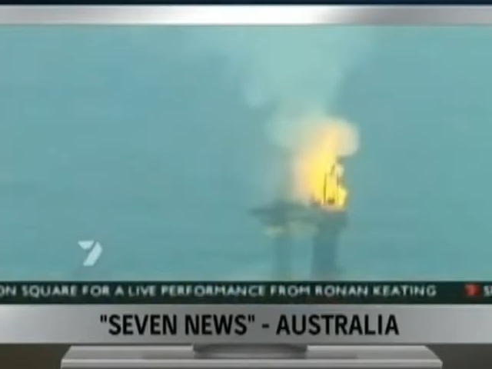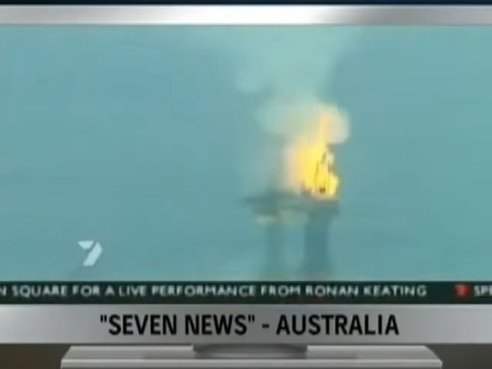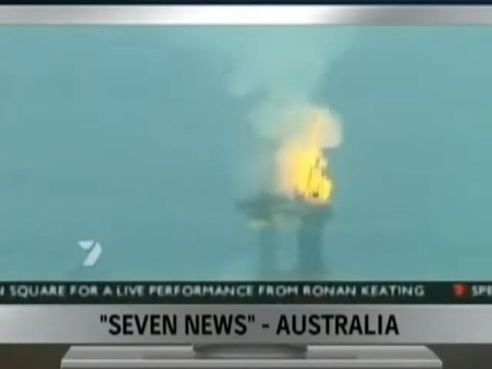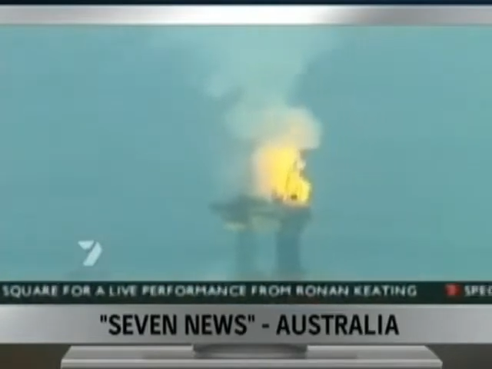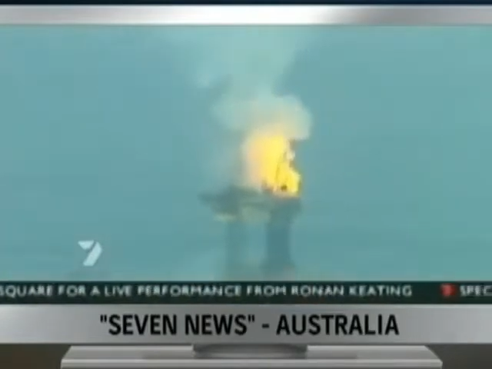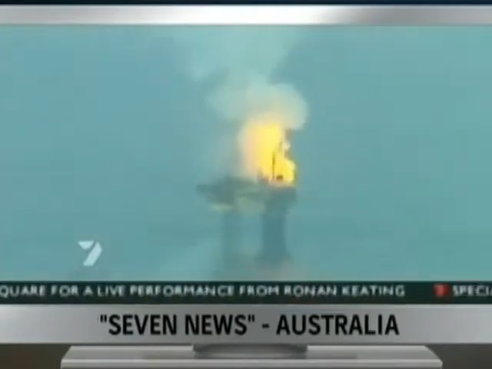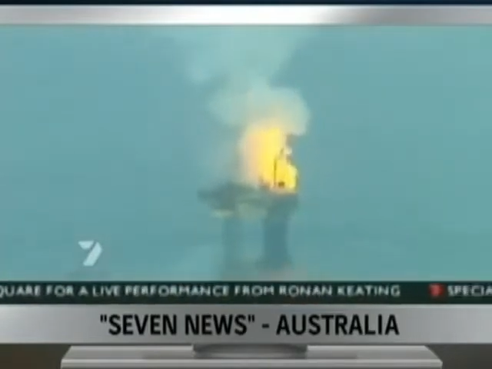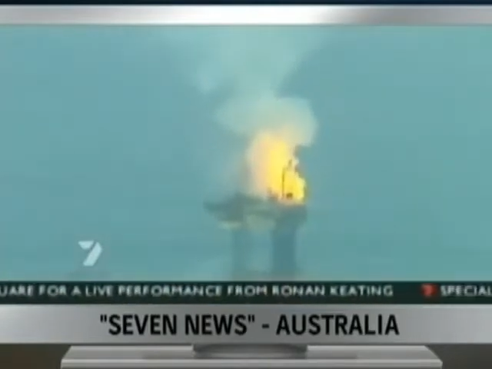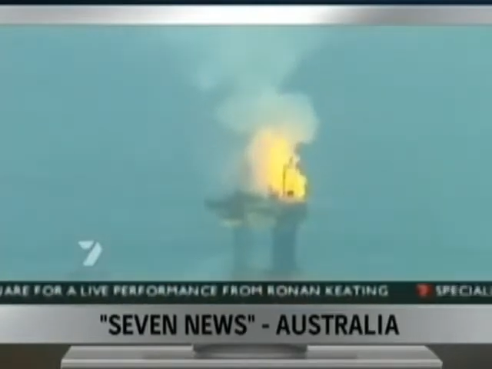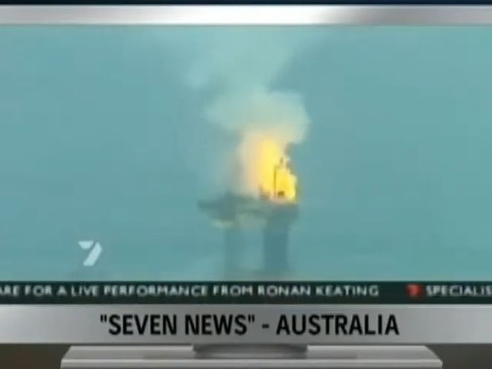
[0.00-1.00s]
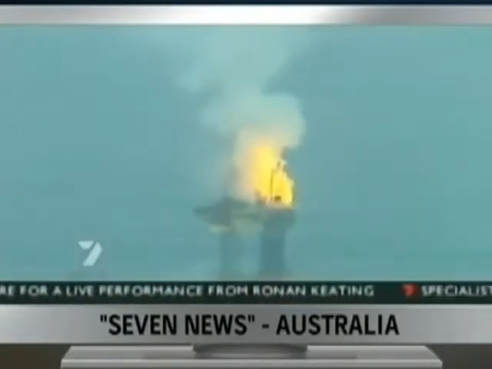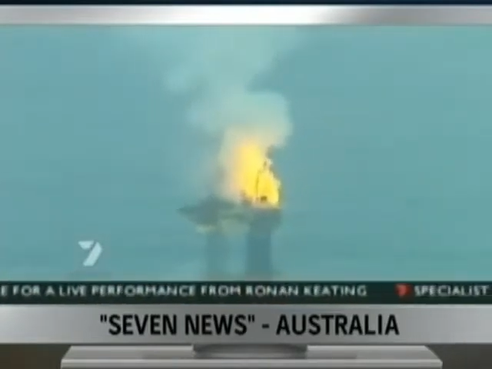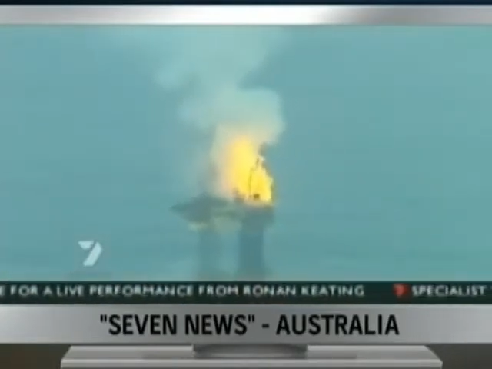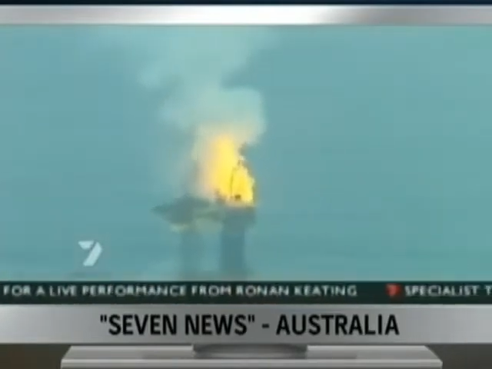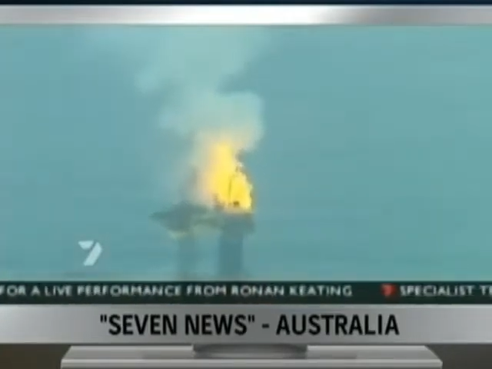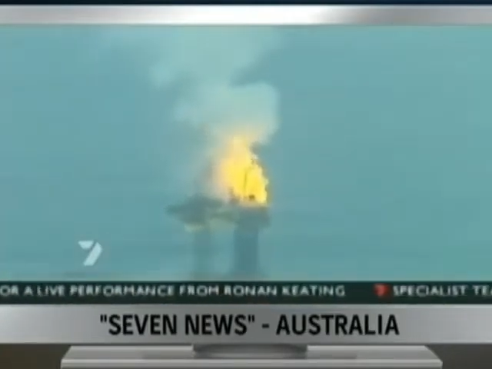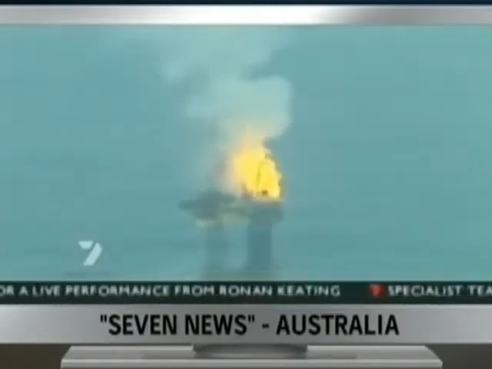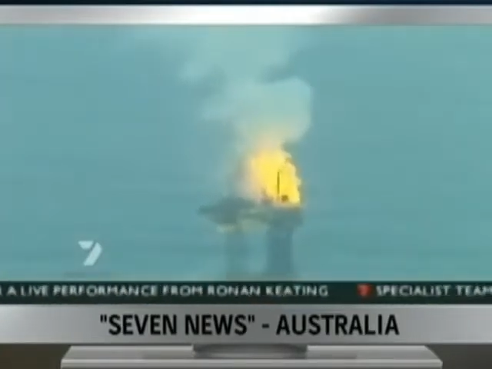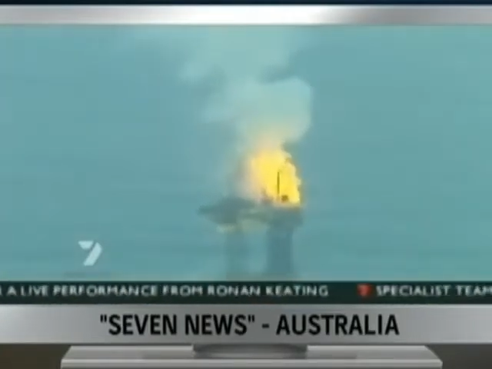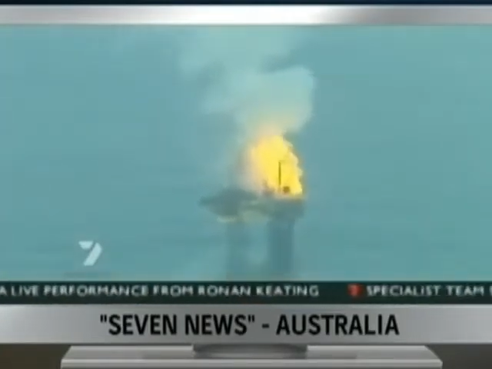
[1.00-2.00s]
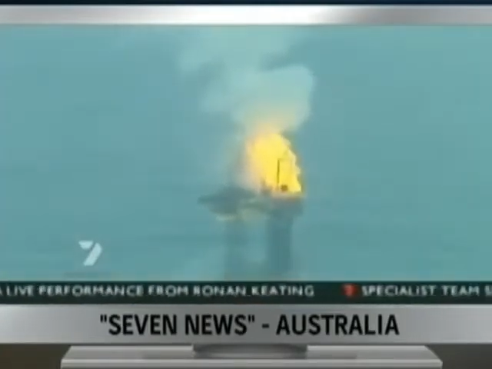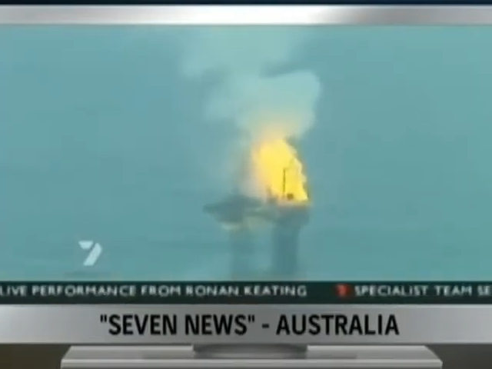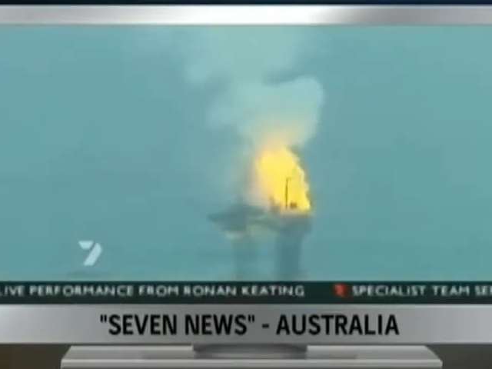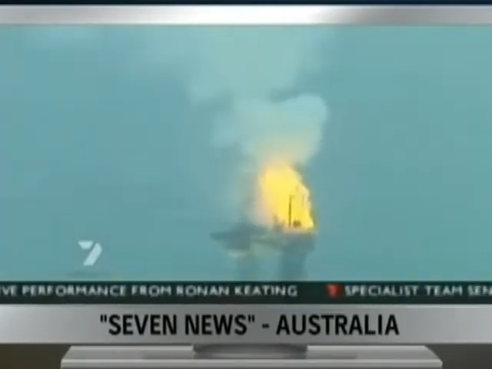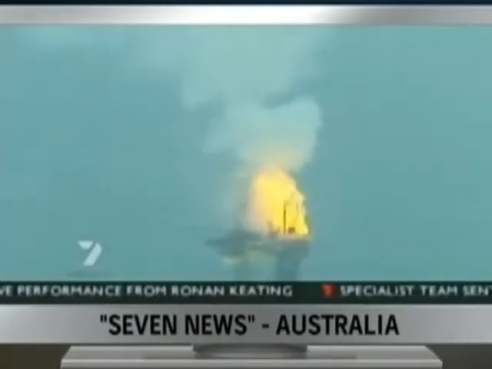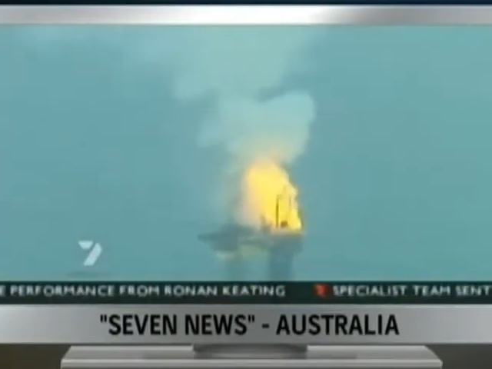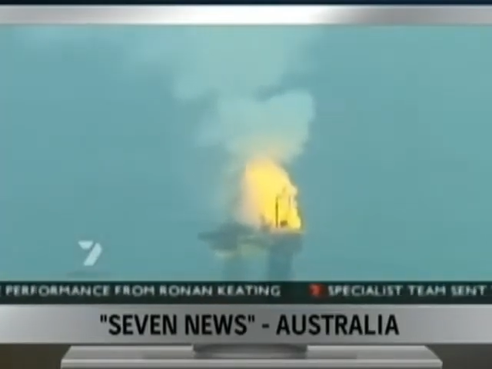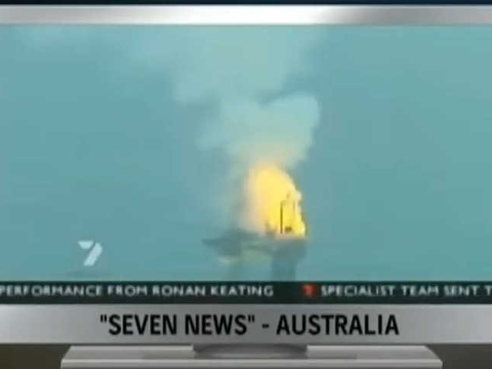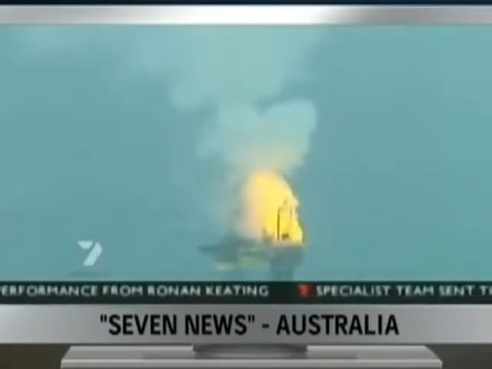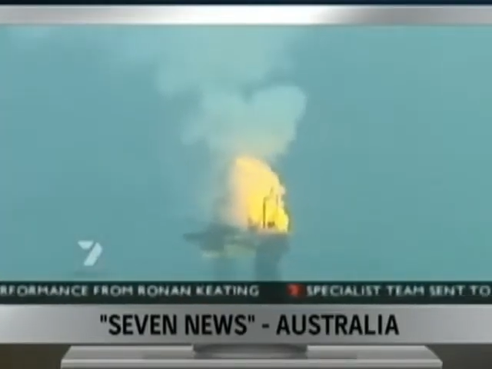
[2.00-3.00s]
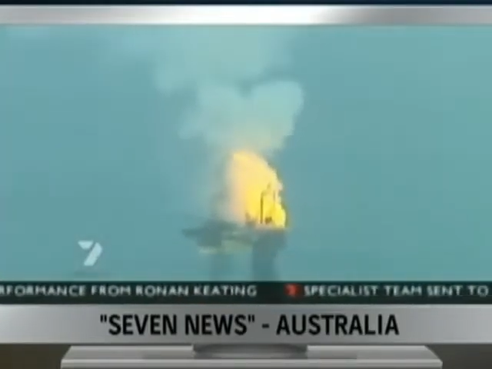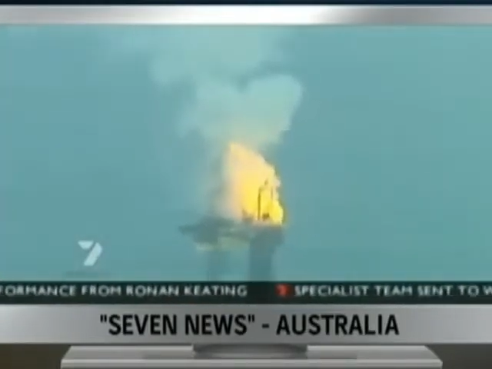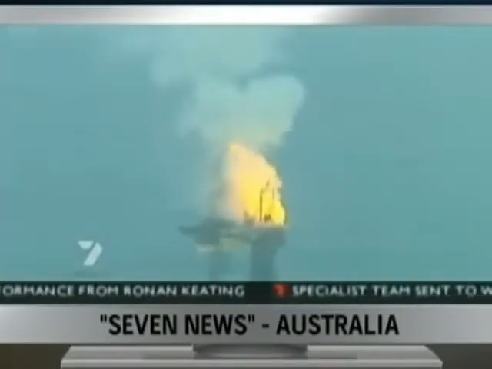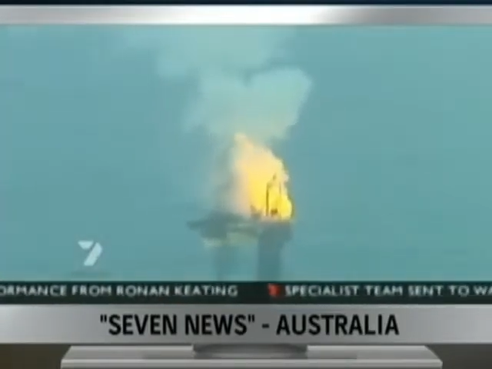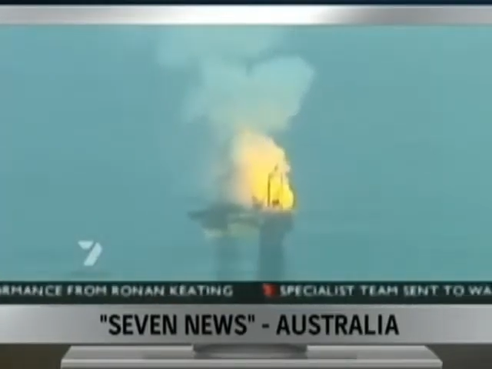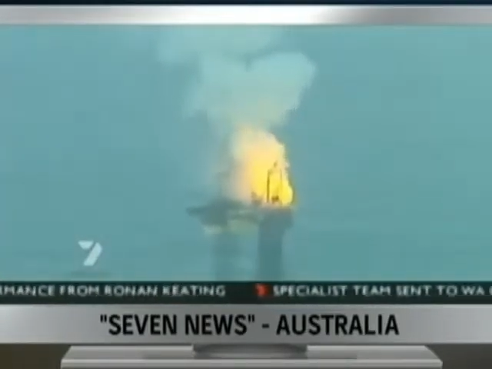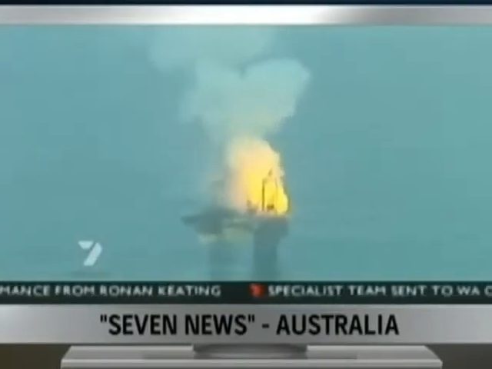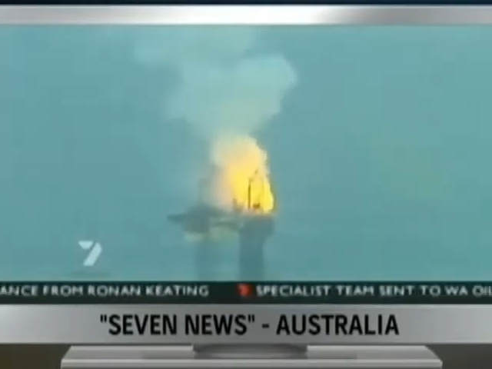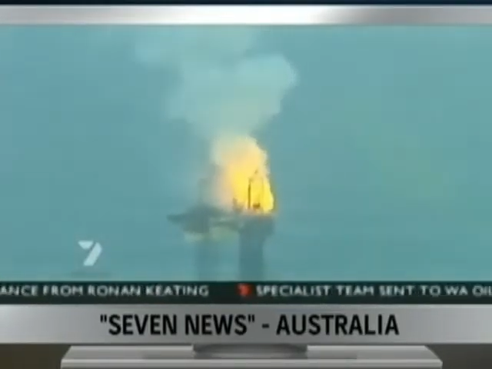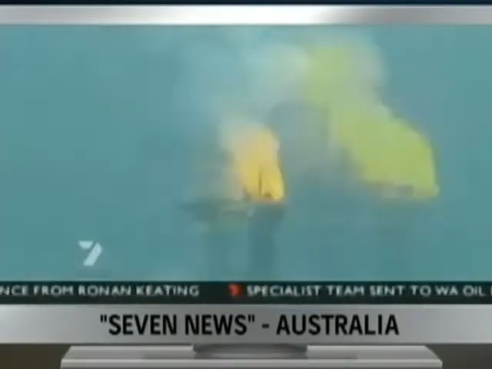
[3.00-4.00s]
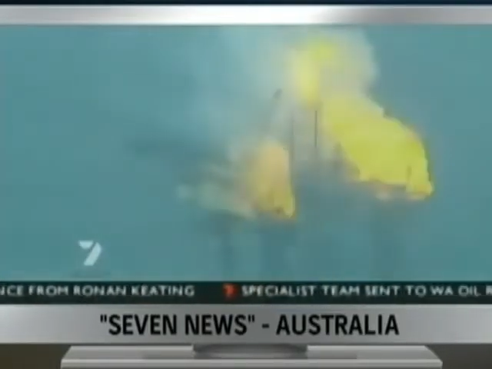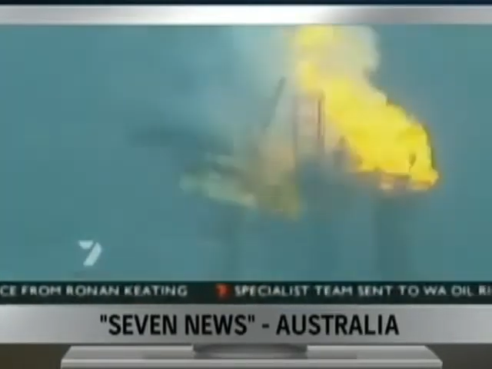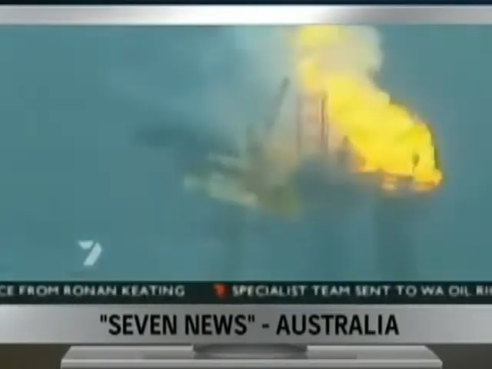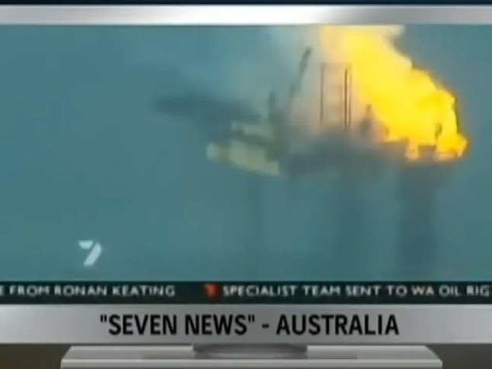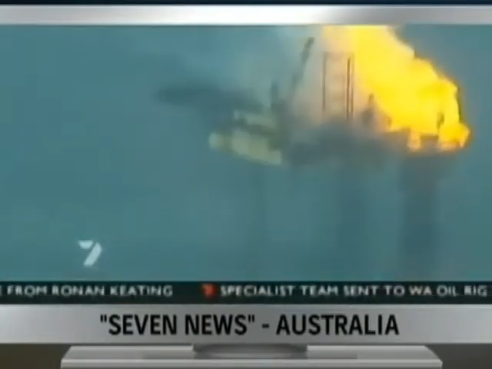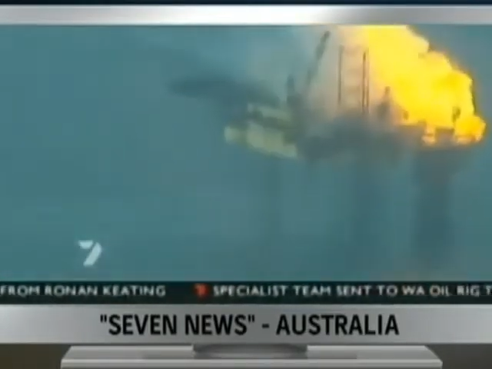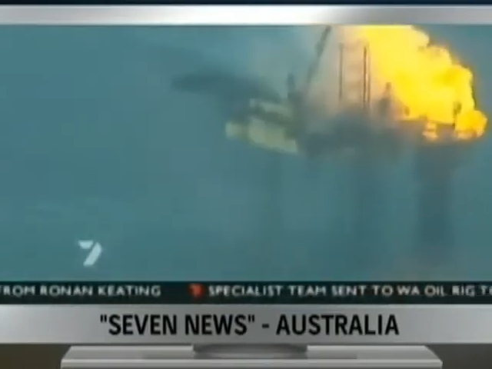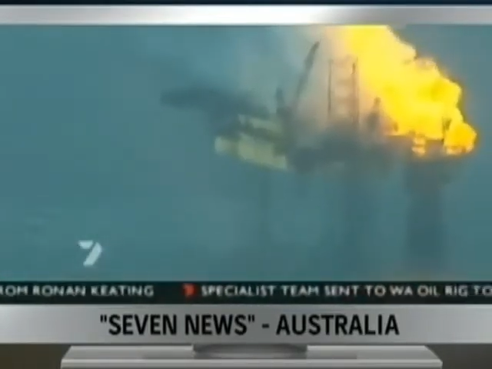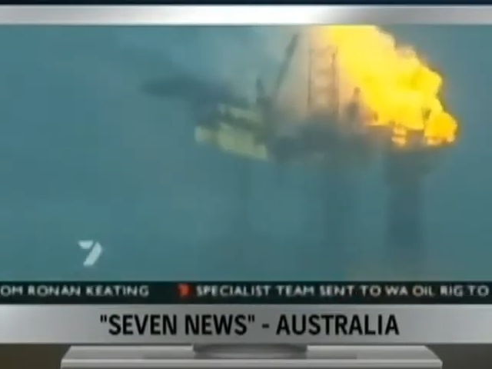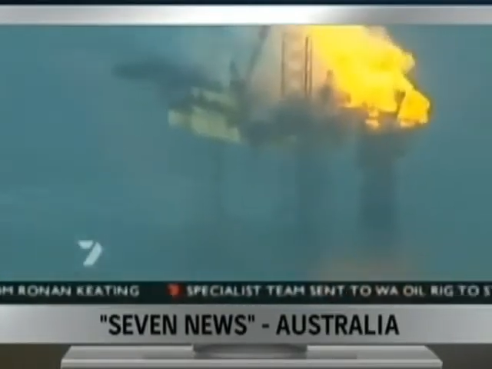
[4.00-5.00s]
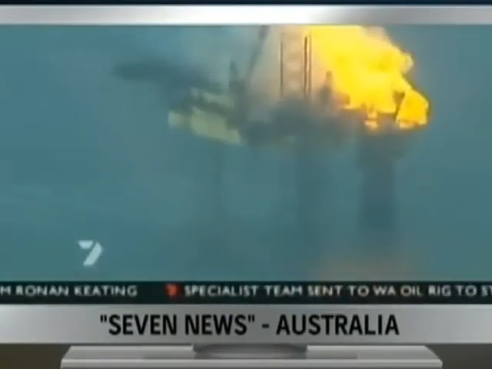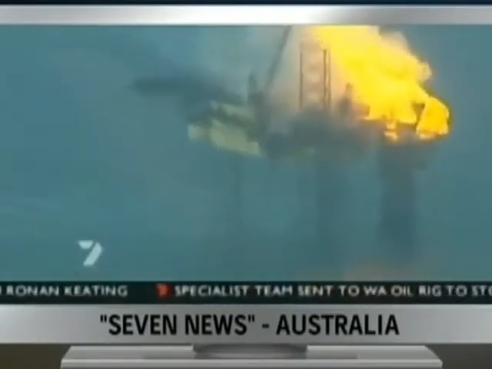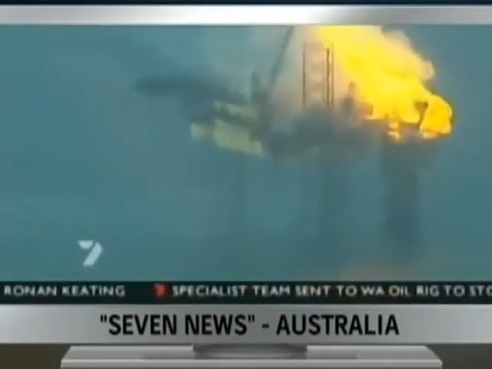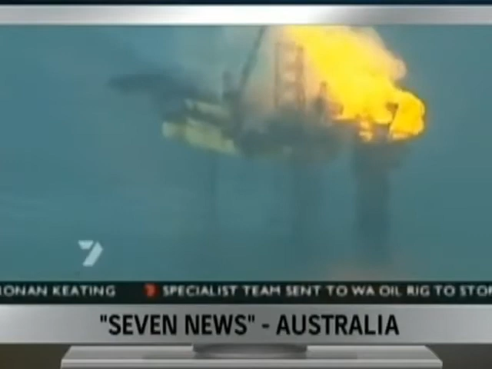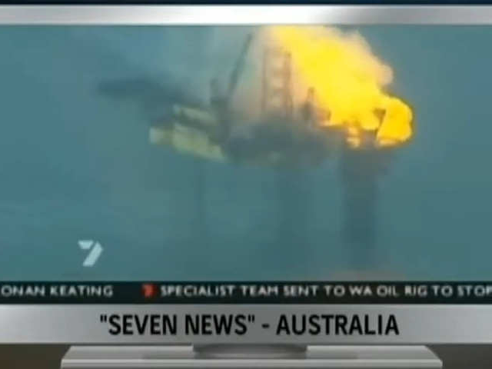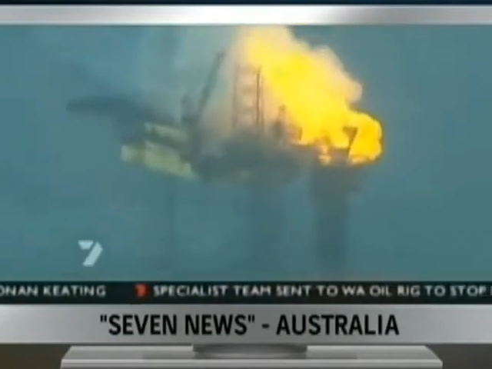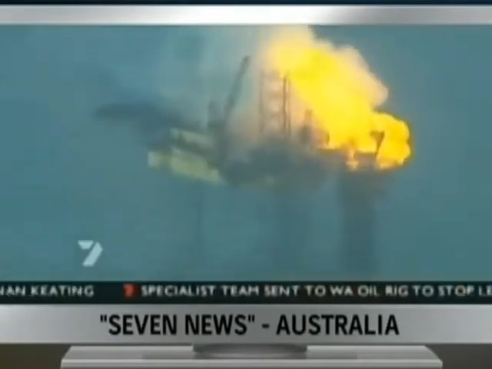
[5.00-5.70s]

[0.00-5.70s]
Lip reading: No face is visible, so there are no lips to read.